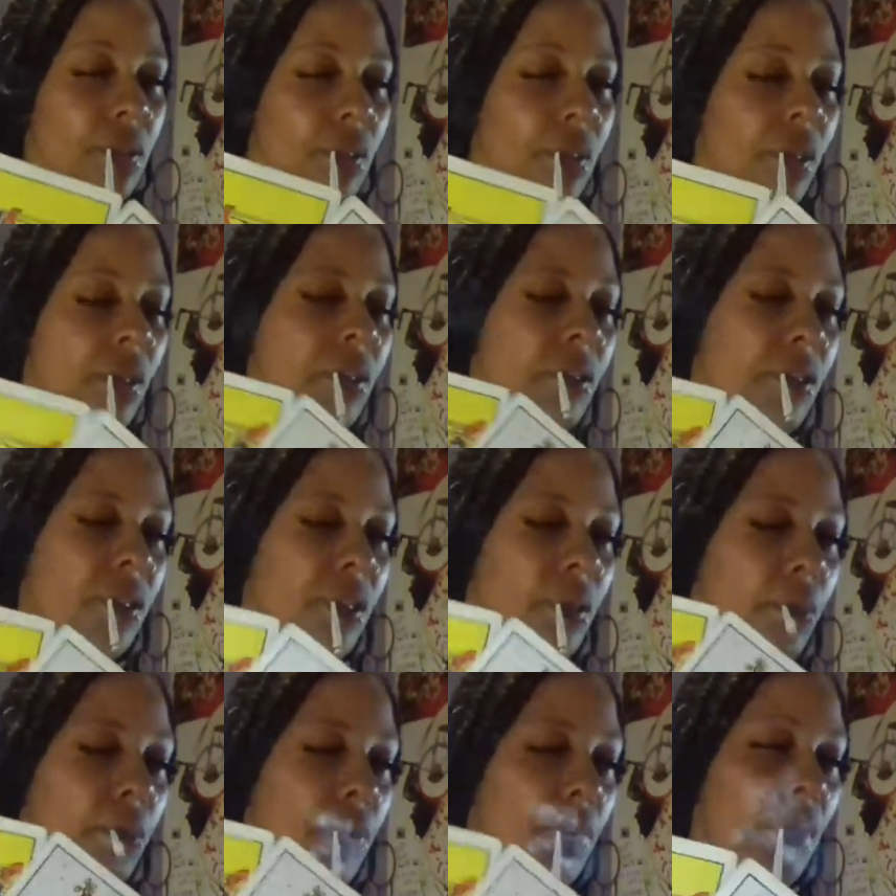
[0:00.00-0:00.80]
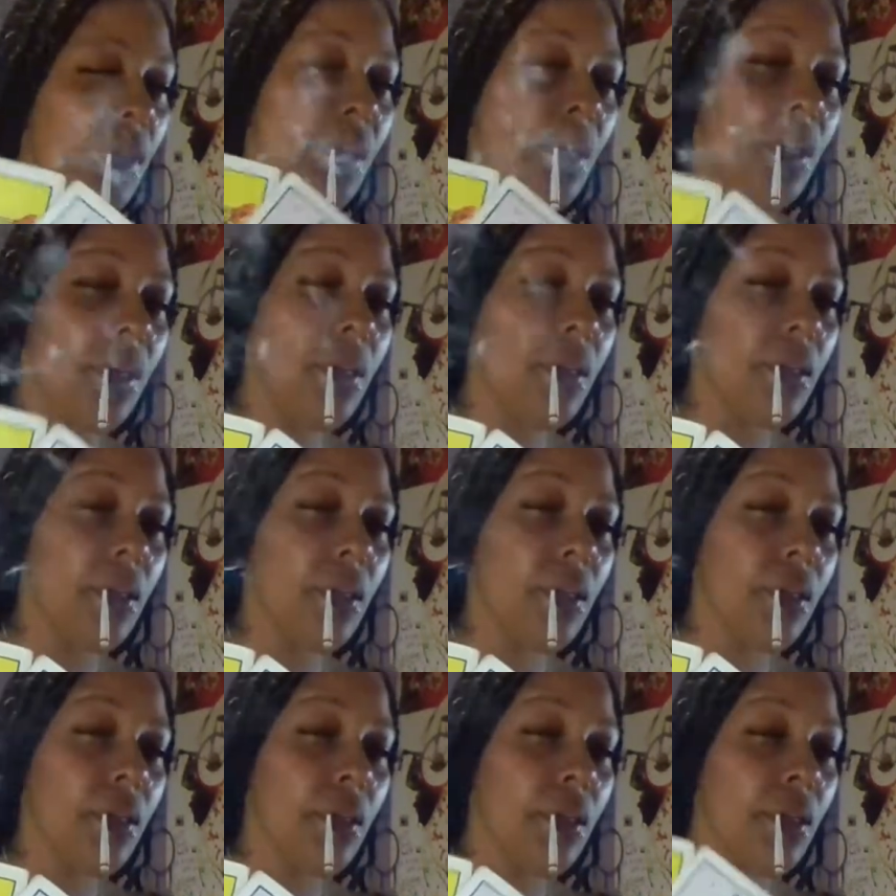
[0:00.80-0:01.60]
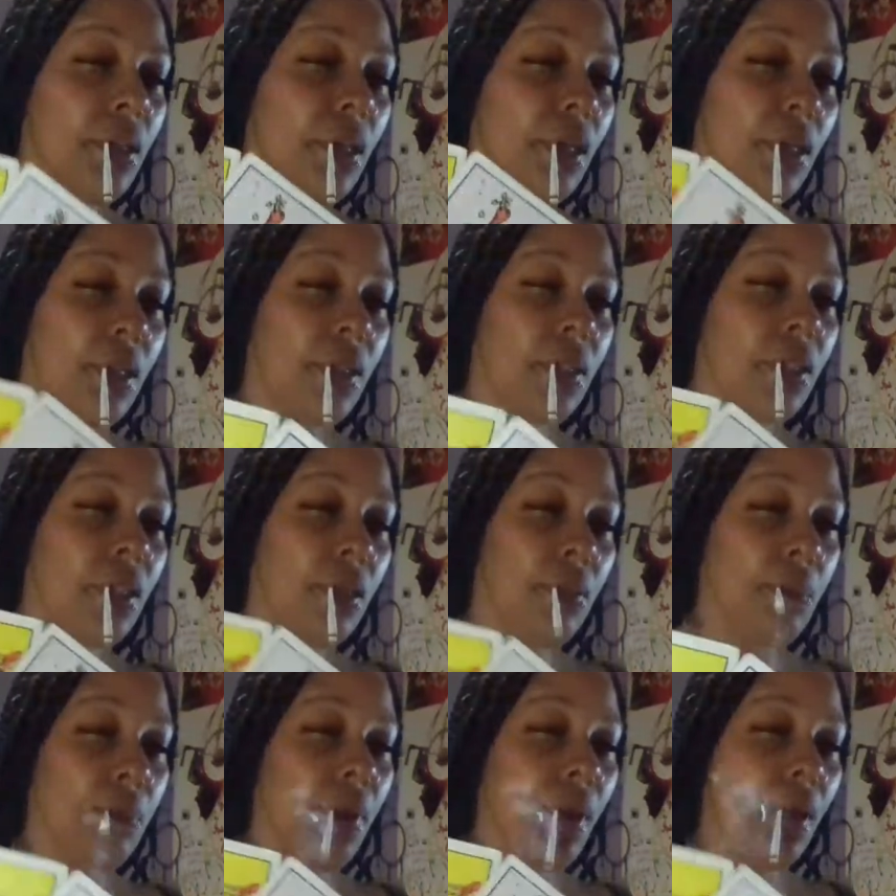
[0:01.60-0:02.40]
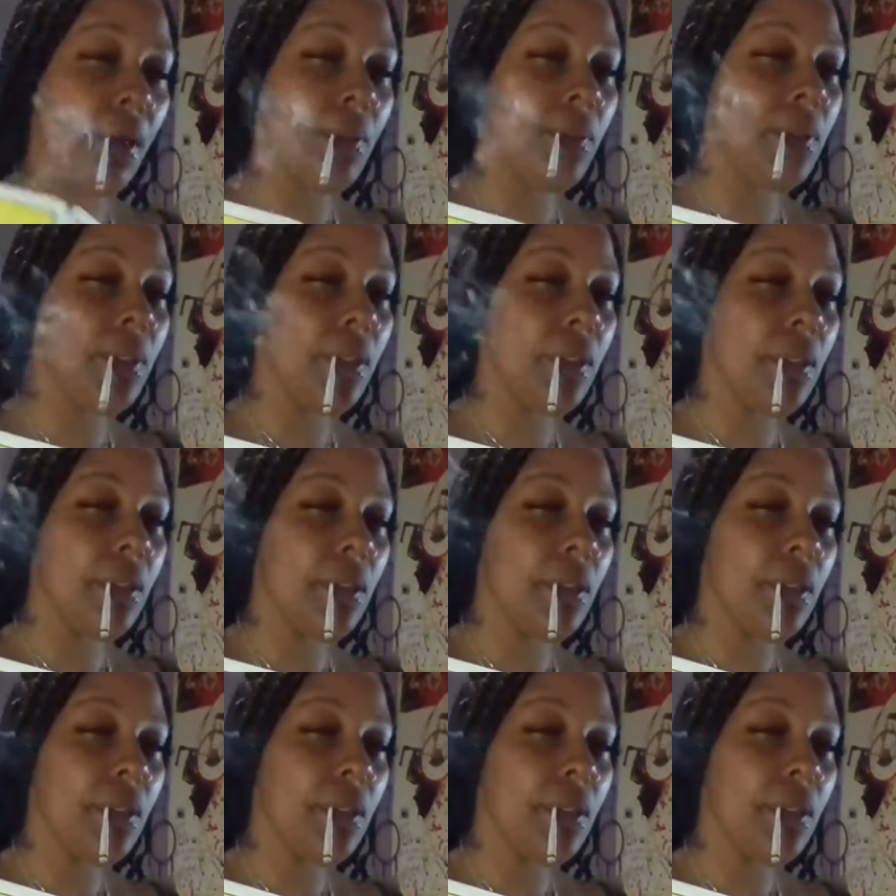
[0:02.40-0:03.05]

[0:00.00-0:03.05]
I see pride. I see power.